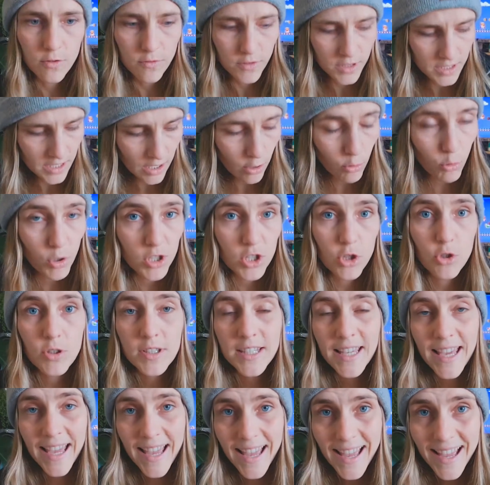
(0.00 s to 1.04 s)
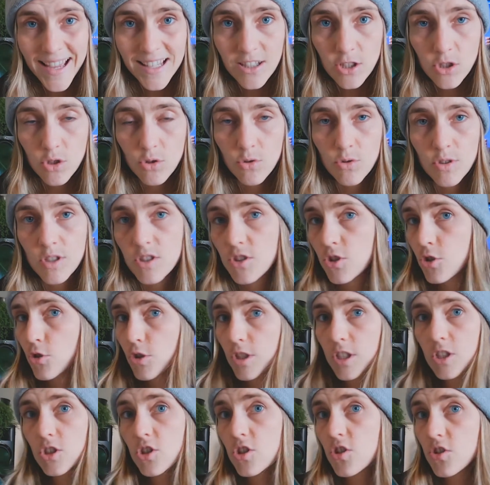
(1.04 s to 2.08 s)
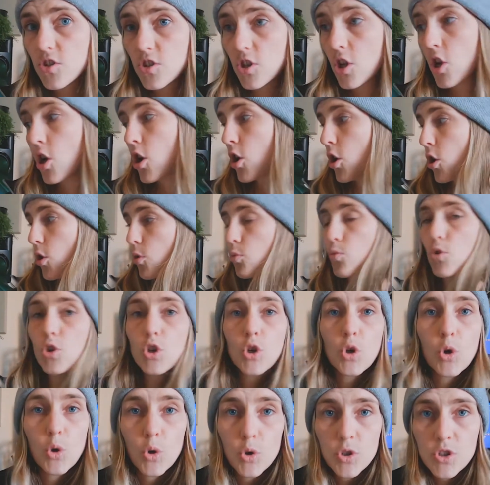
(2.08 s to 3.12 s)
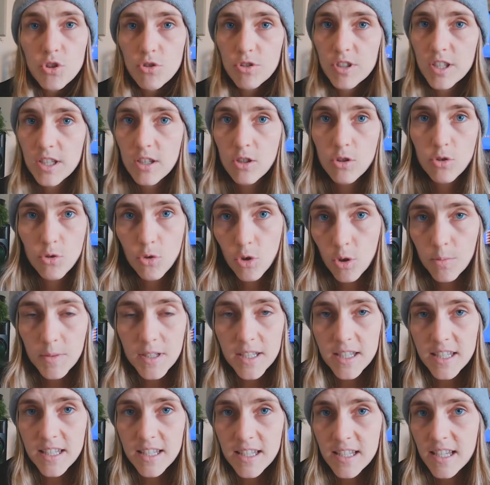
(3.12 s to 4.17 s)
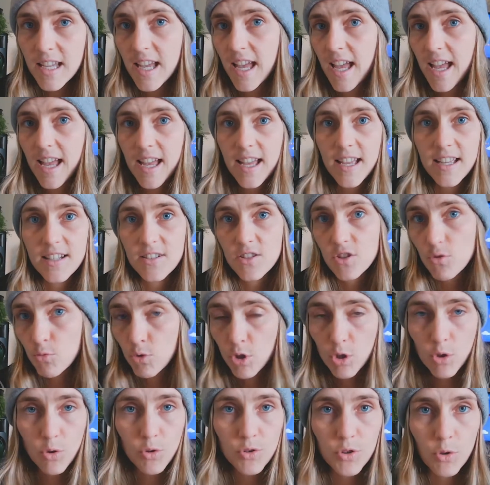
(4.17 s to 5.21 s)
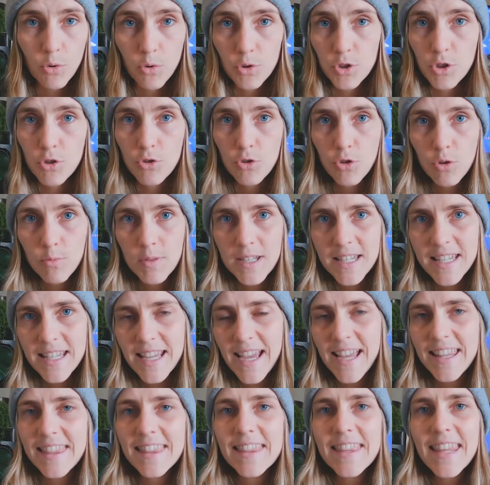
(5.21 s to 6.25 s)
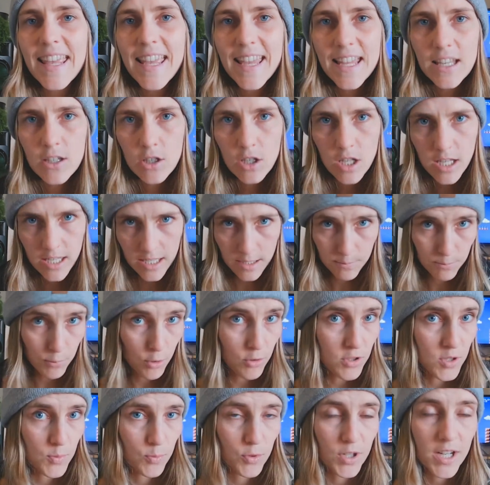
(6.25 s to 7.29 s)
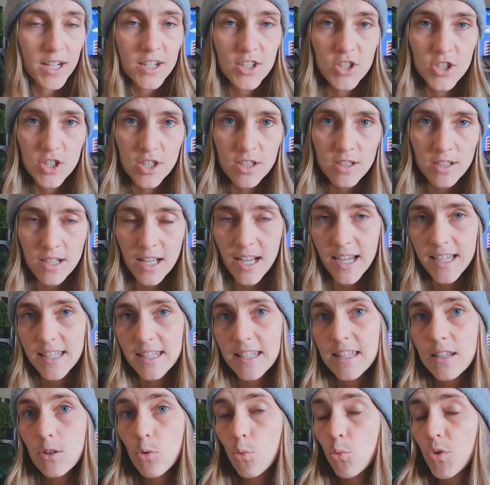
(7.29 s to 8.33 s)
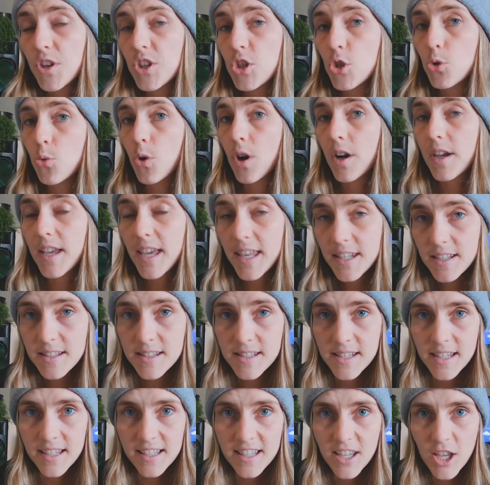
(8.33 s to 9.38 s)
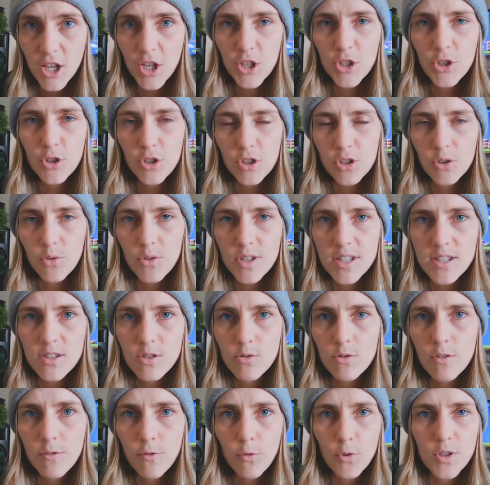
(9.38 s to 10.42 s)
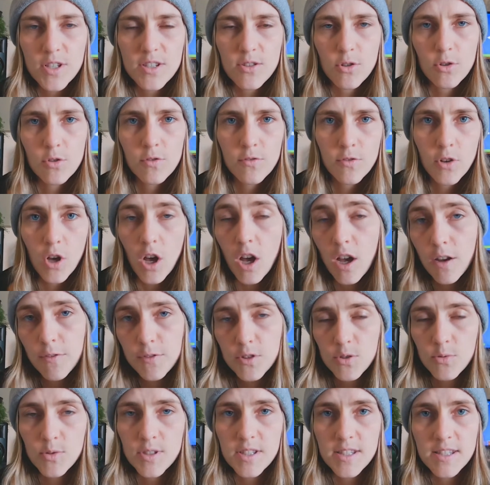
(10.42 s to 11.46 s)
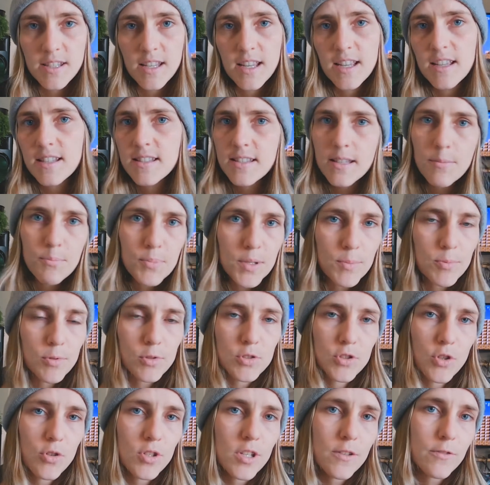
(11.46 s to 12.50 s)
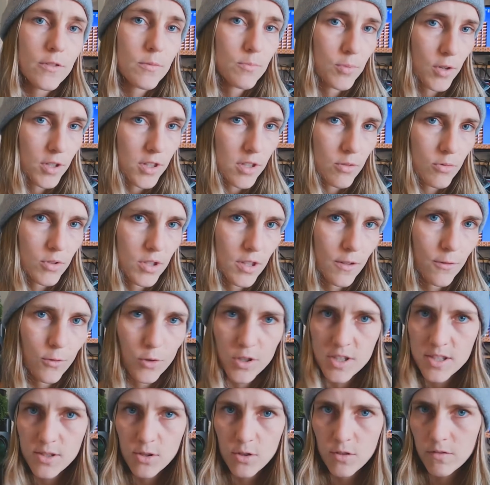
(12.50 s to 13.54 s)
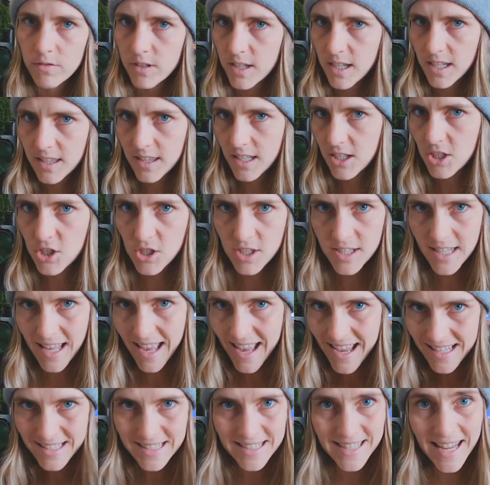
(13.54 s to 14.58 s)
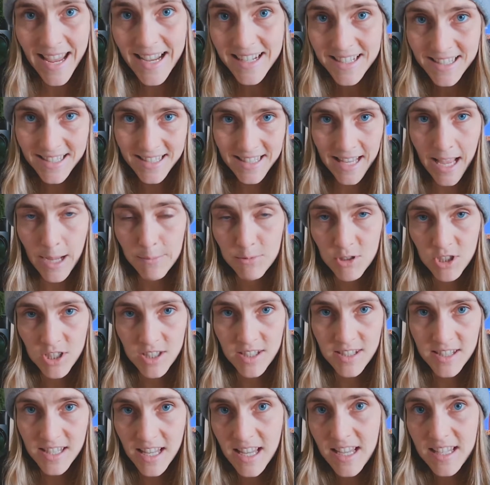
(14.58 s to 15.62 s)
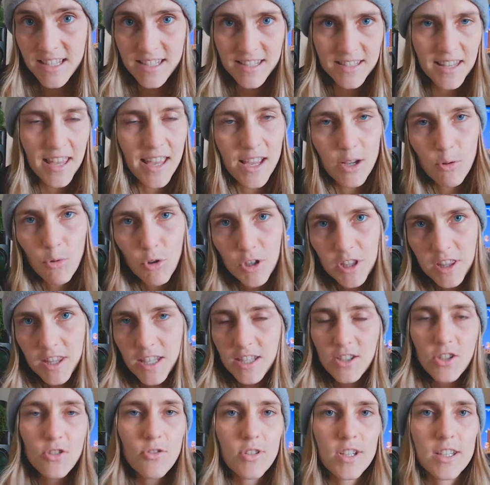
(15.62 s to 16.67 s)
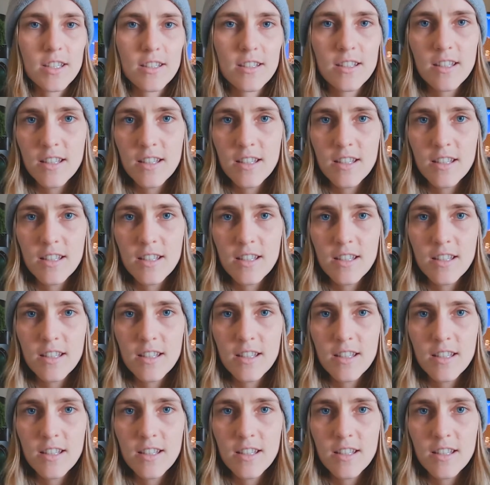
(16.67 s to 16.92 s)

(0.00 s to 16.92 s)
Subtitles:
Now what you can do is you can just record your gear normally and record the audio normally, and then in post-production, i.e. when you are editing, you can always do a voiceover afterwards. Some people don't even bother with a voiceover and they just add text captions saying what they're doing.